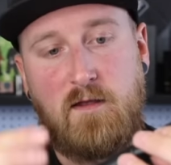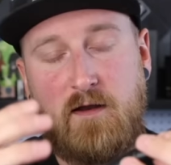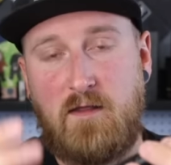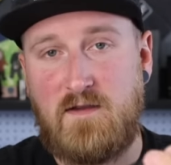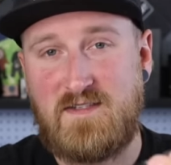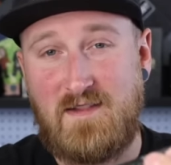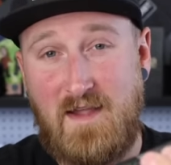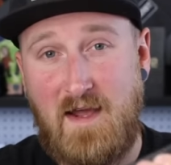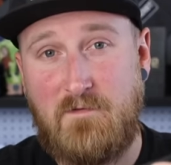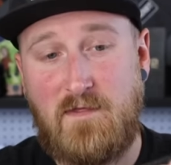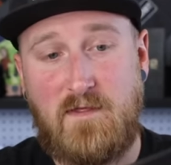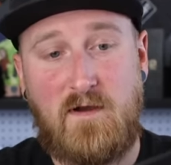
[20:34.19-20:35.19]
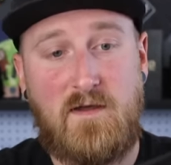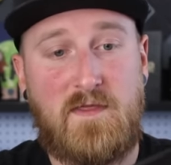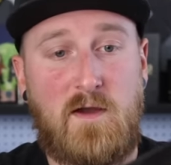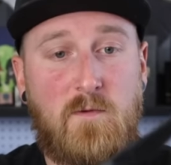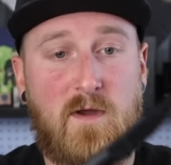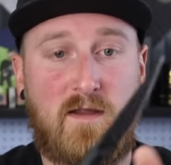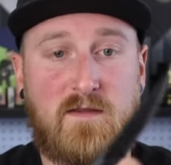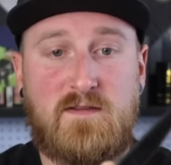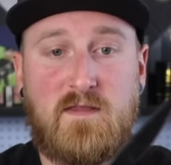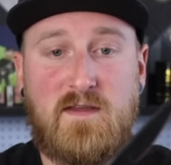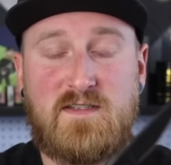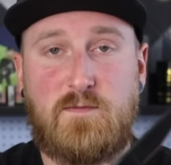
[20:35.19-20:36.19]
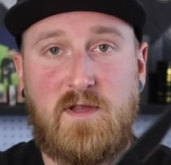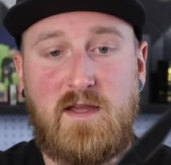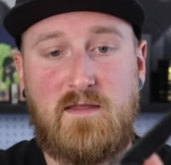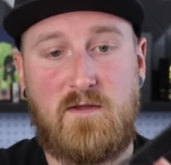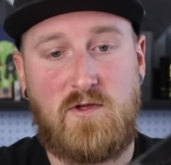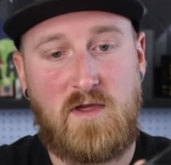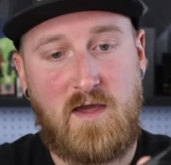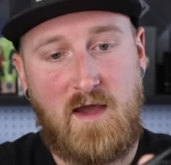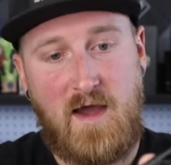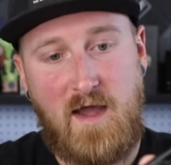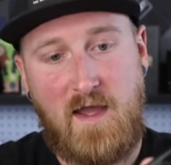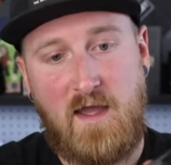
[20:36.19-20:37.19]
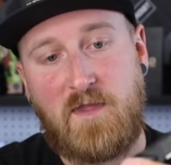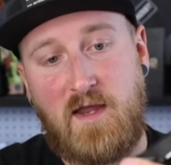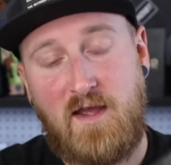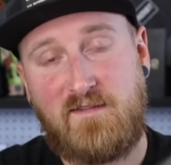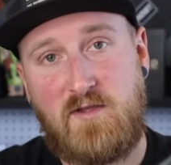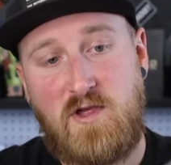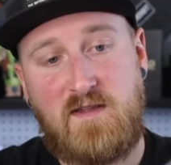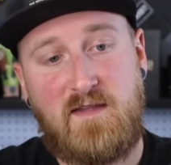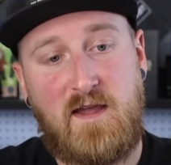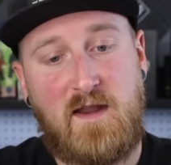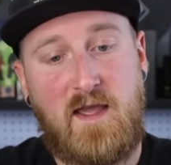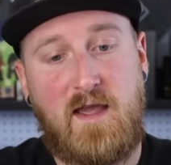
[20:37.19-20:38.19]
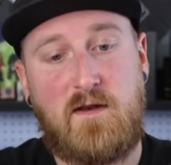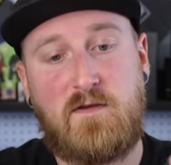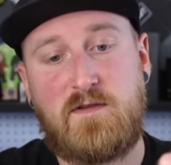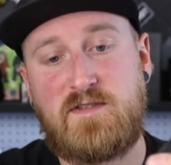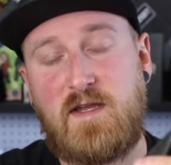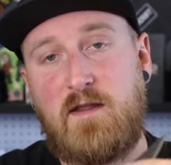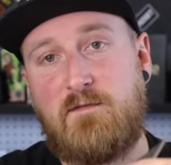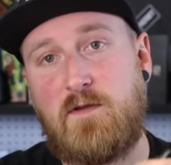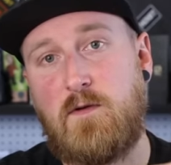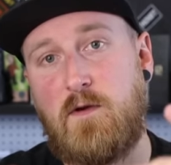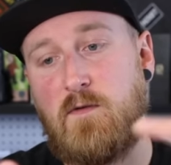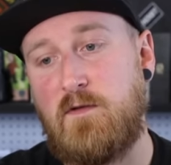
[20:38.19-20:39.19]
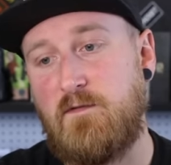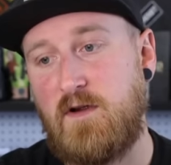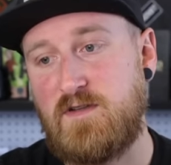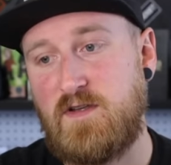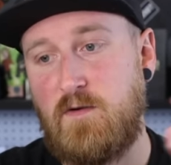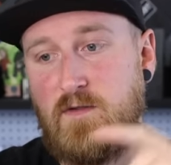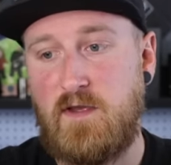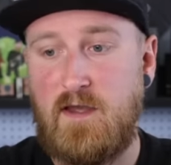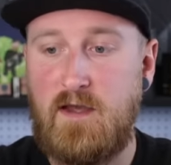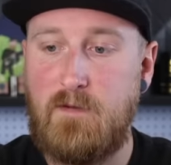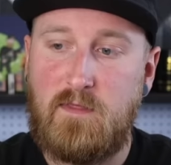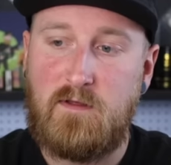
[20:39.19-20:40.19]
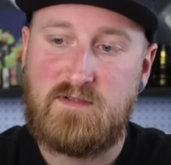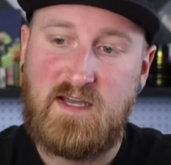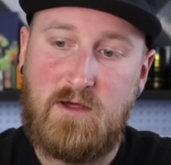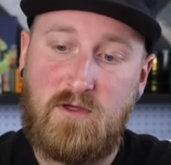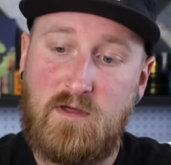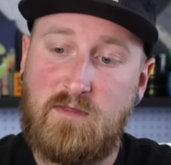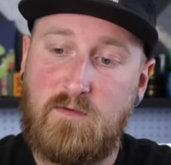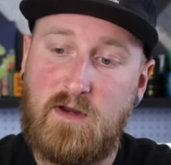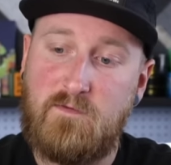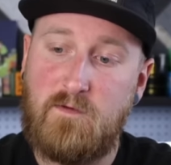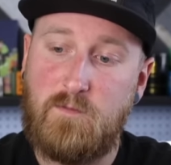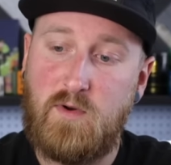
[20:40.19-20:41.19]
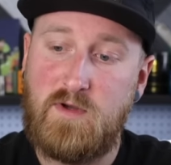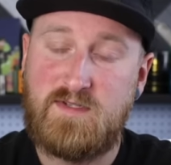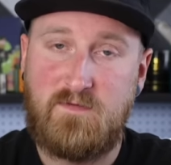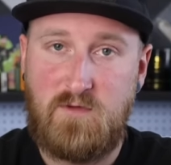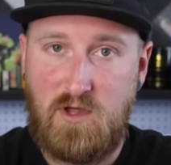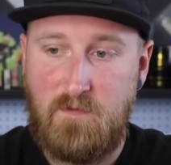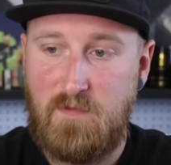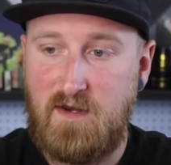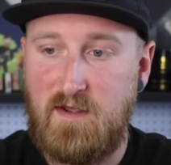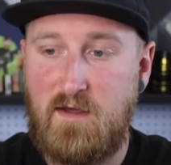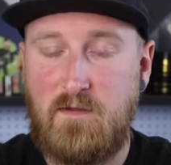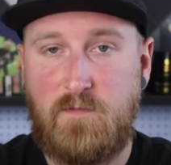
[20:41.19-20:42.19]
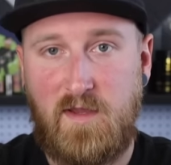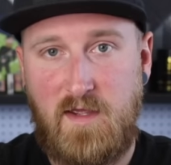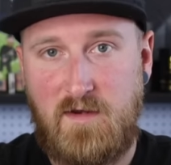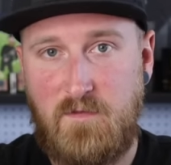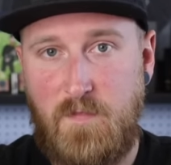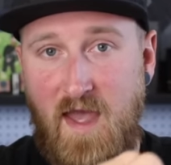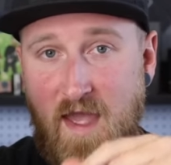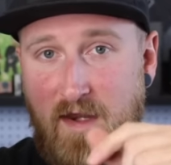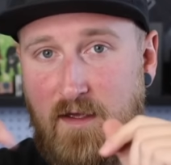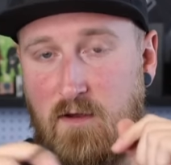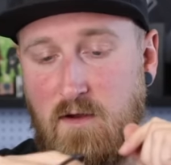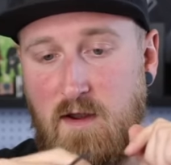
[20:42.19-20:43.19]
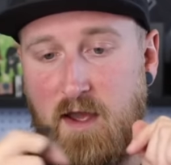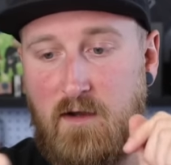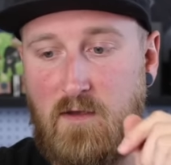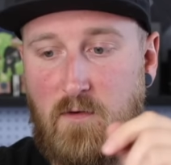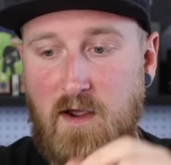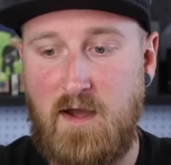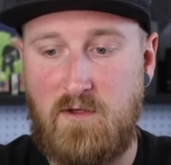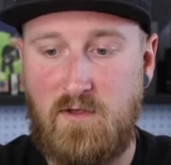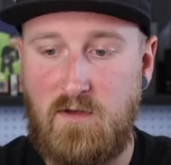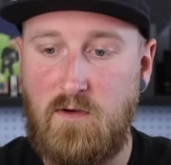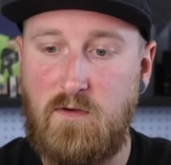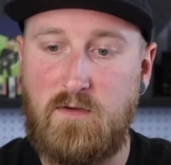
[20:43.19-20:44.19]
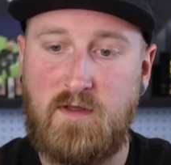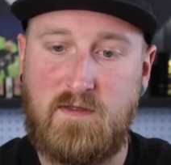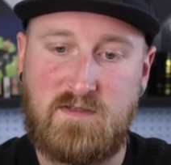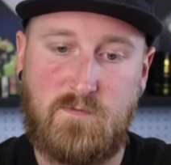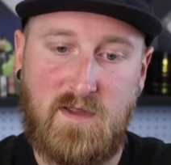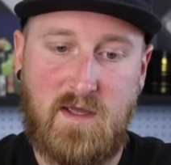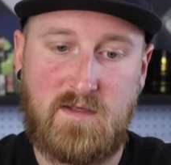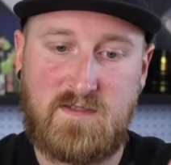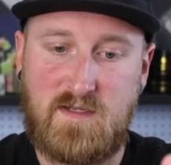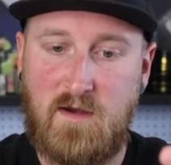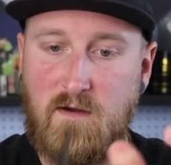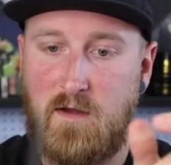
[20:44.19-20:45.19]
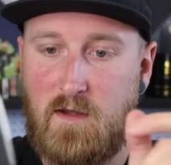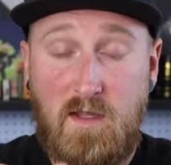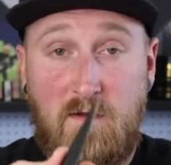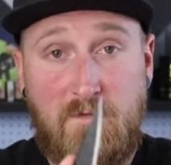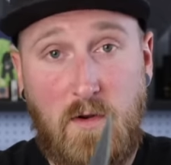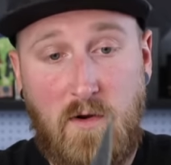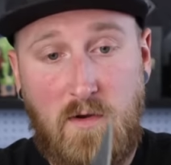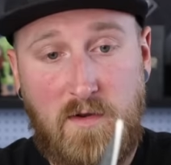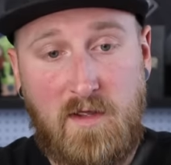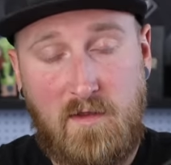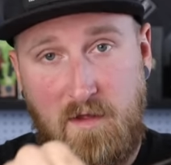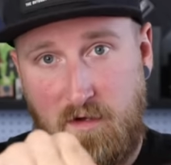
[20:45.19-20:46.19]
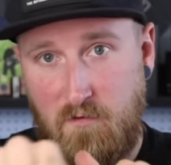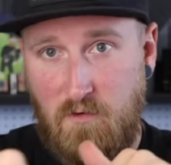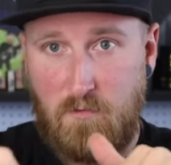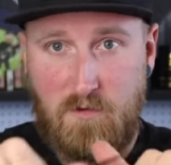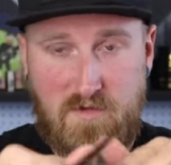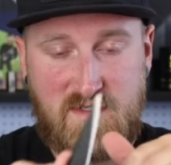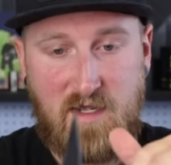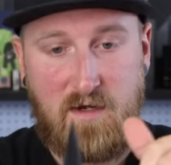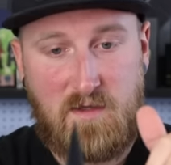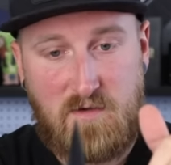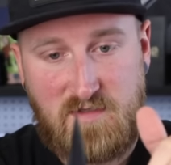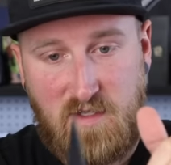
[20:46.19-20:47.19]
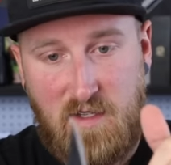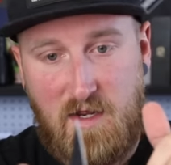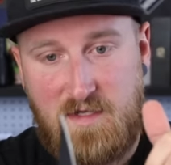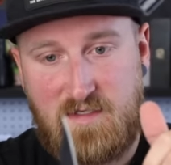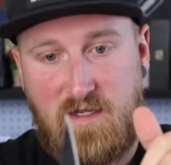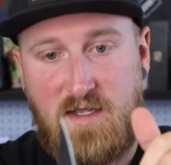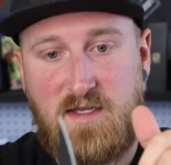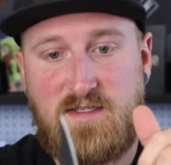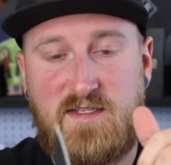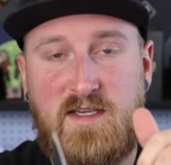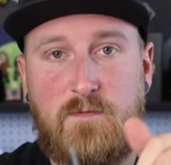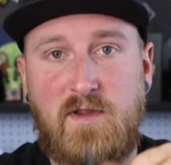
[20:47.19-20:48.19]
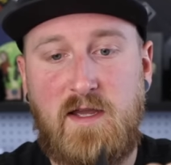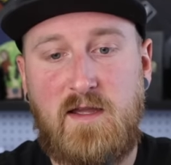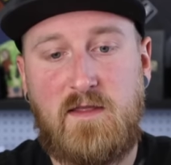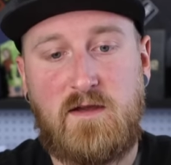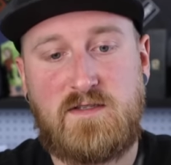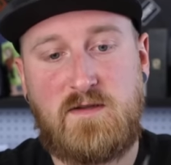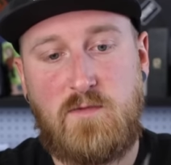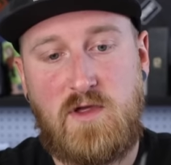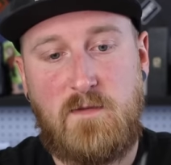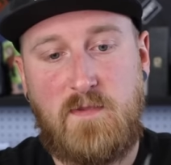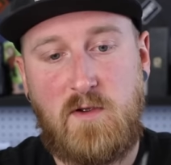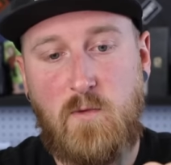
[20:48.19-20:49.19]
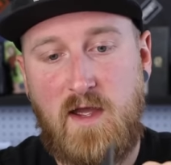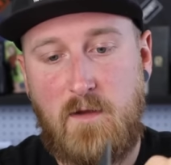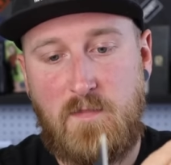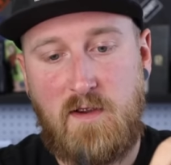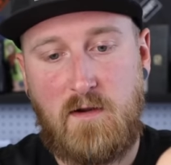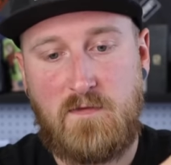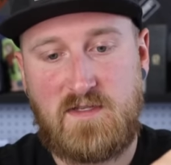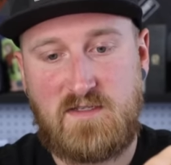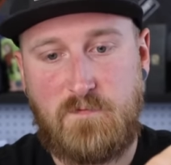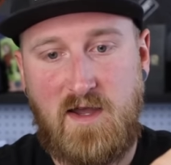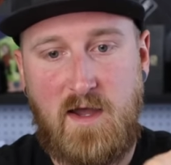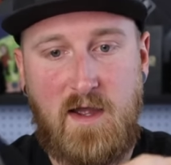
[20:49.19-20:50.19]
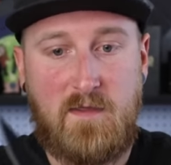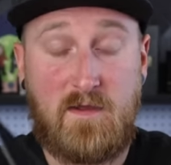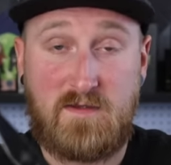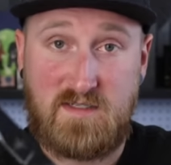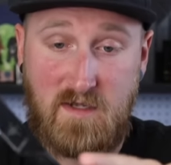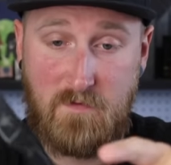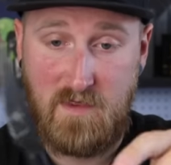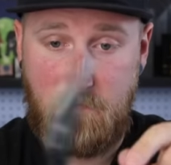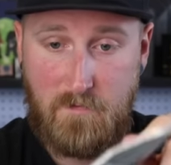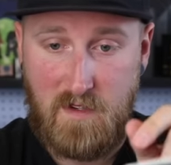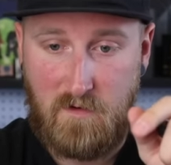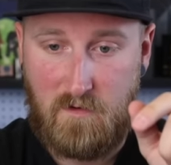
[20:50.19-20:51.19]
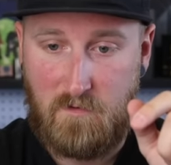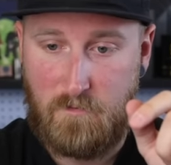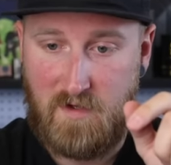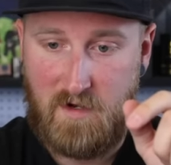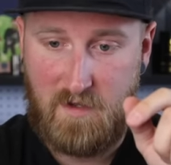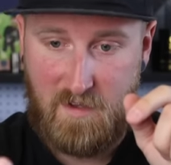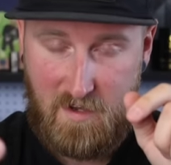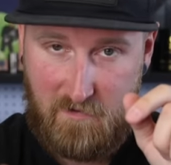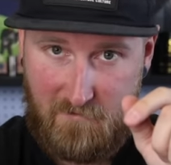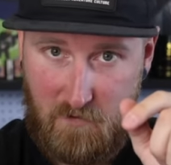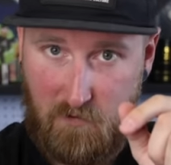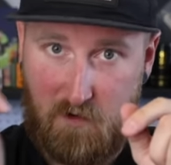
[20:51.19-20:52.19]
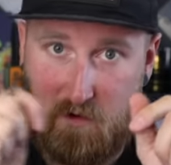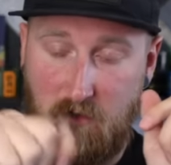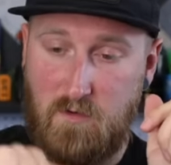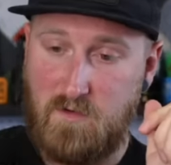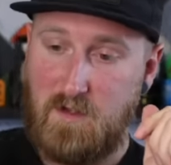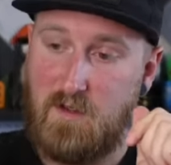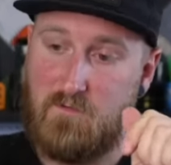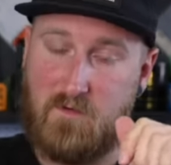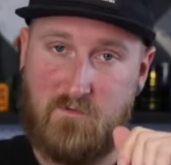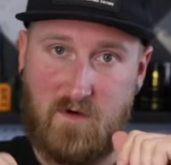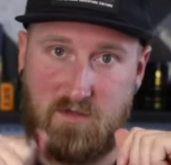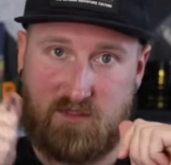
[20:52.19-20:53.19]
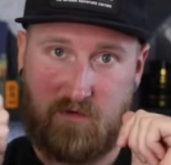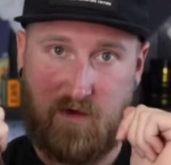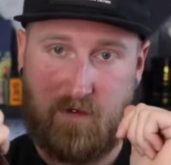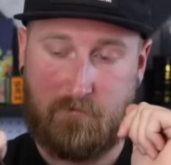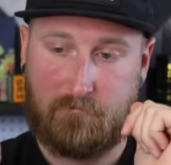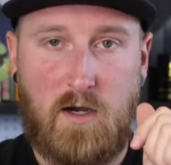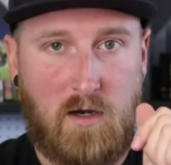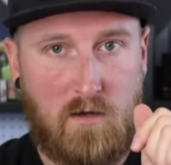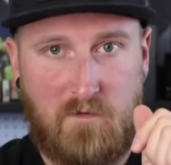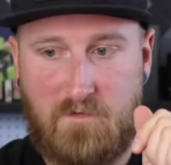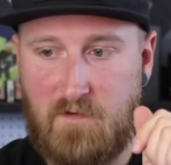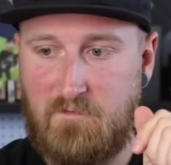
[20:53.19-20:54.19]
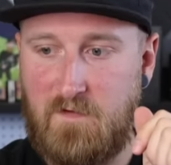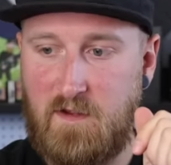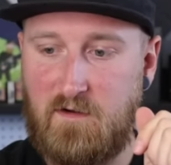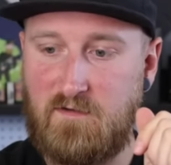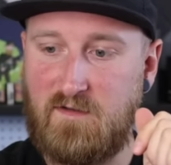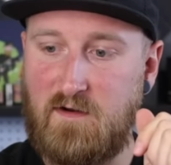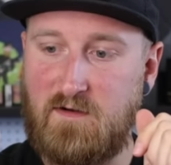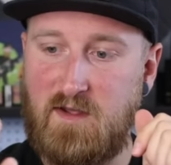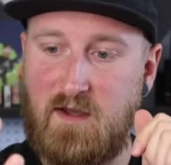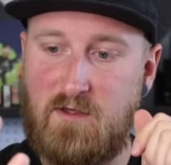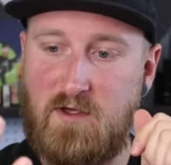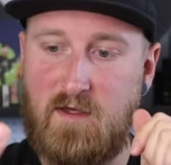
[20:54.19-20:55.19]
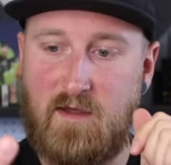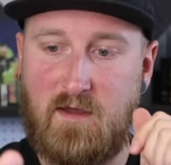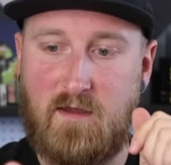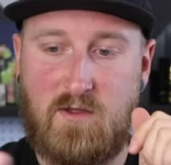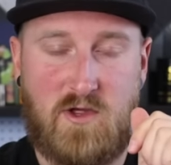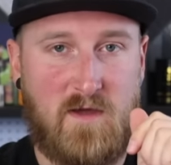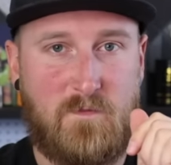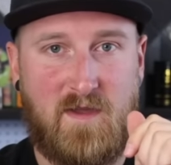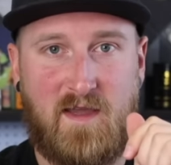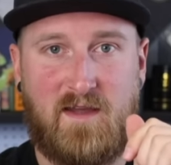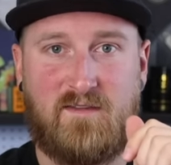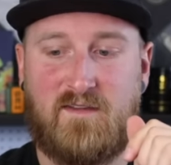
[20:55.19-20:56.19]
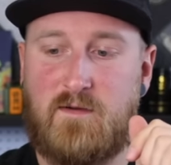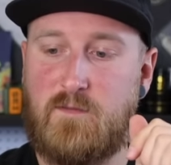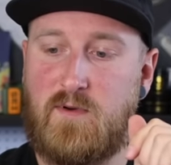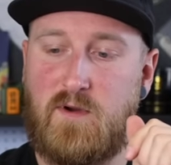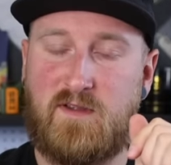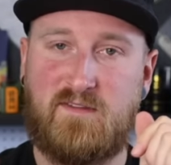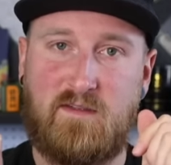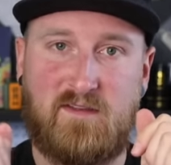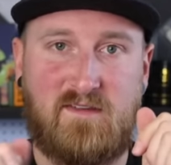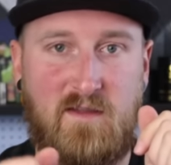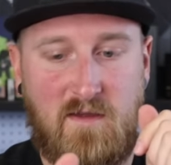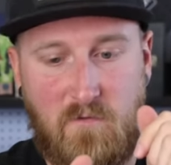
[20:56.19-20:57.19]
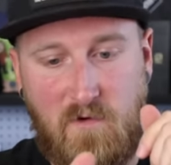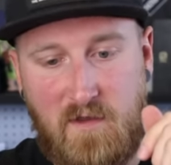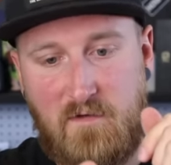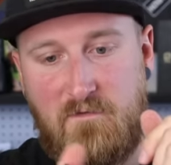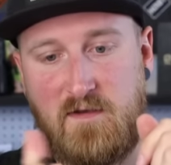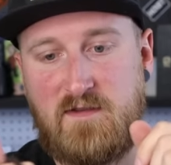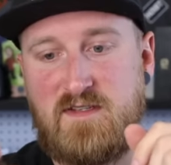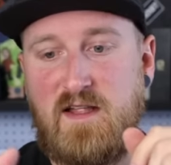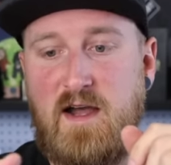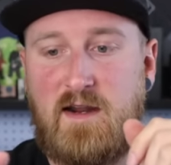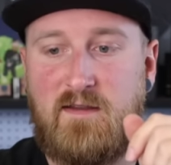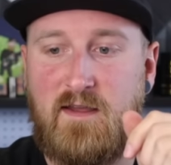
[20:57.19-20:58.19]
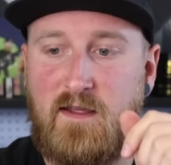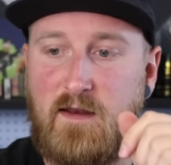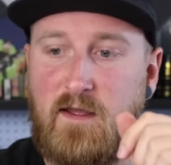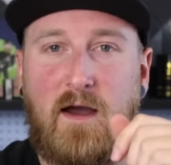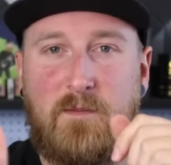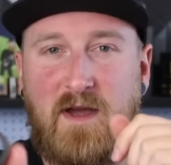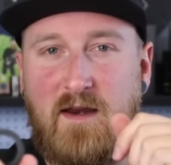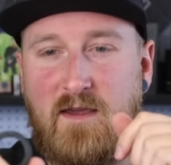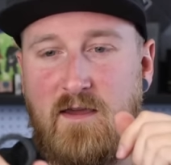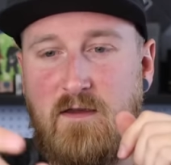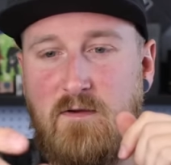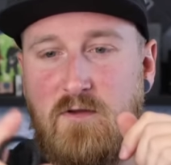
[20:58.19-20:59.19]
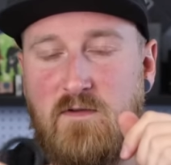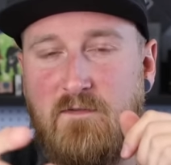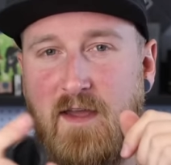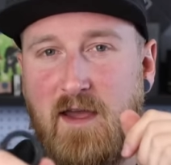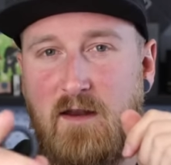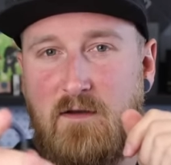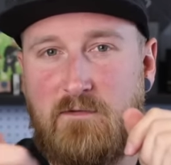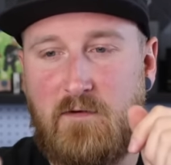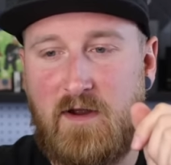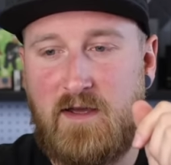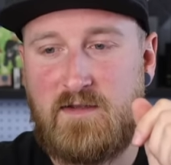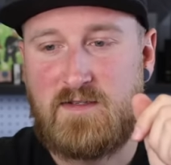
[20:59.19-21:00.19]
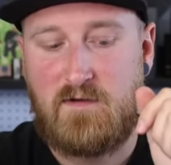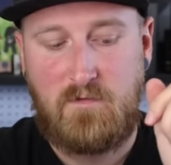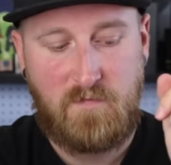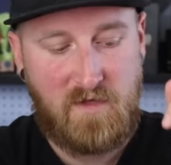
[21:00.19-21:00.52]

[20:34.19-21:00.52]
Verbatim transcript: Now, there's a lot of thought that went into this blade, the GI. It has G10 handles, and if you are reverse holding it, there's actually 3 different points of jimping down the blade depending on how you are actually holding this blade. So if you are holding it like normal, just kind of using it as an EDC blade, there's some jimping way up here on the spine, there's some in the middle, but again, if you are holding it reverse grip, all of your fingers are touching jimping at some point, so this thing really feels locked in. I'm not a huge fan of rings on